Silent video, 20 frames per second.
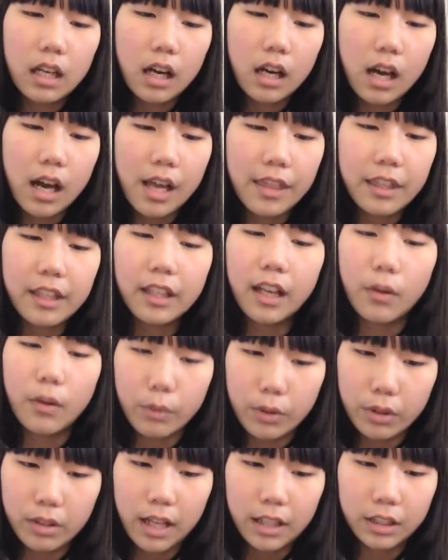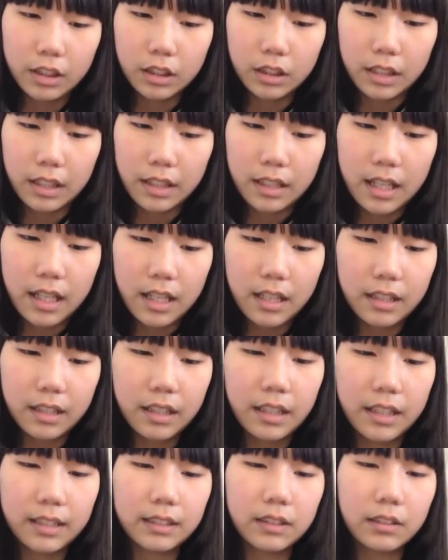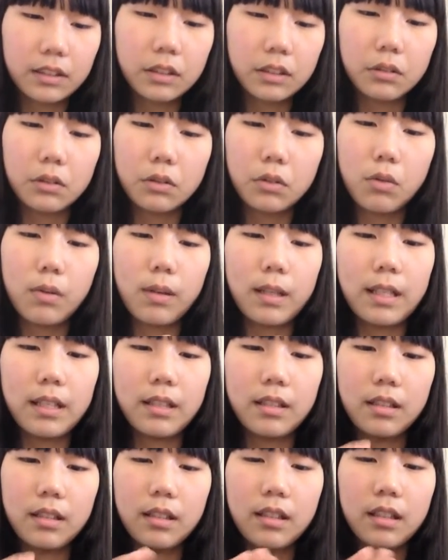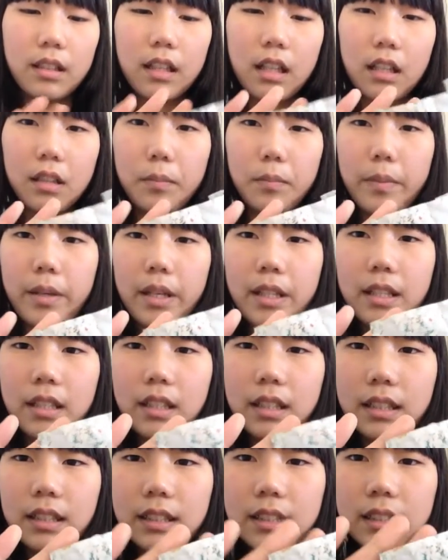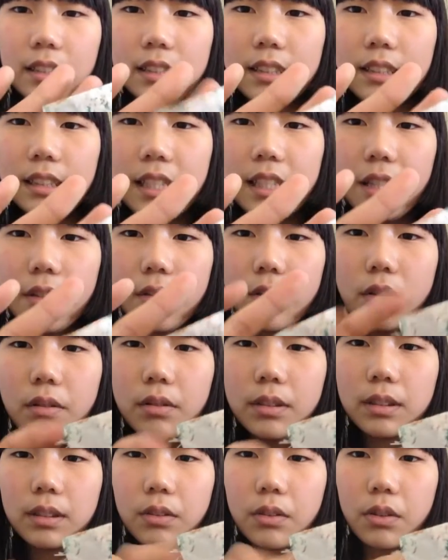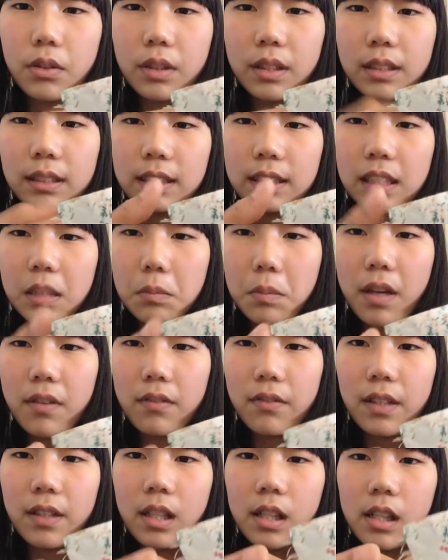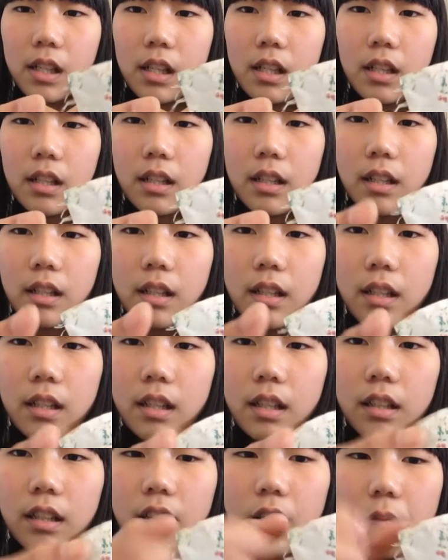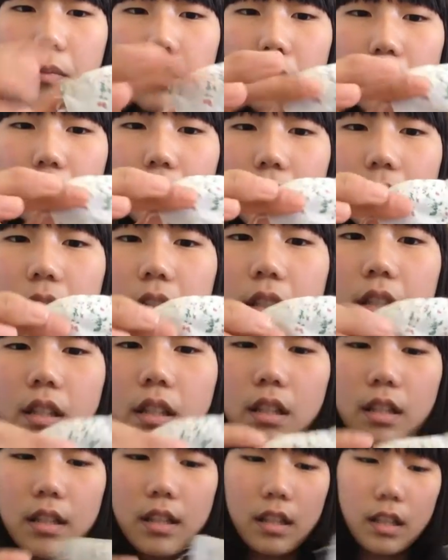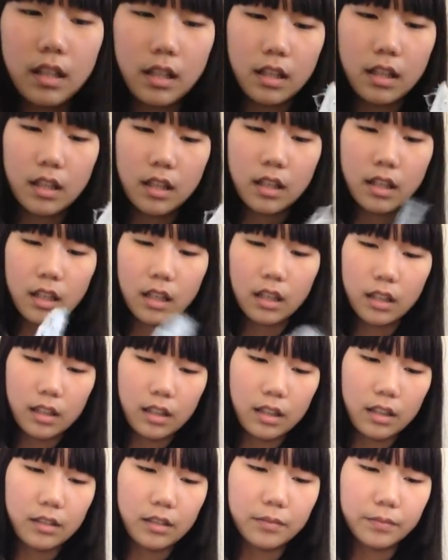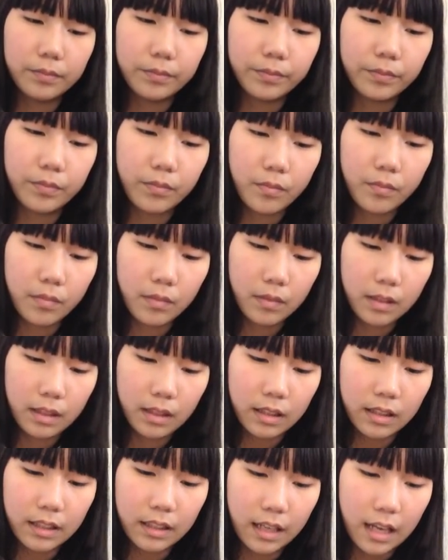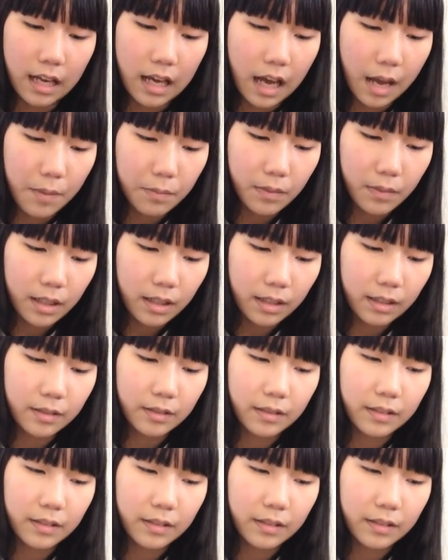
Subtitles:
I think I will actually. And it's also quite a bit see-through, so you can see my finger come through here. Yeah, I'm not.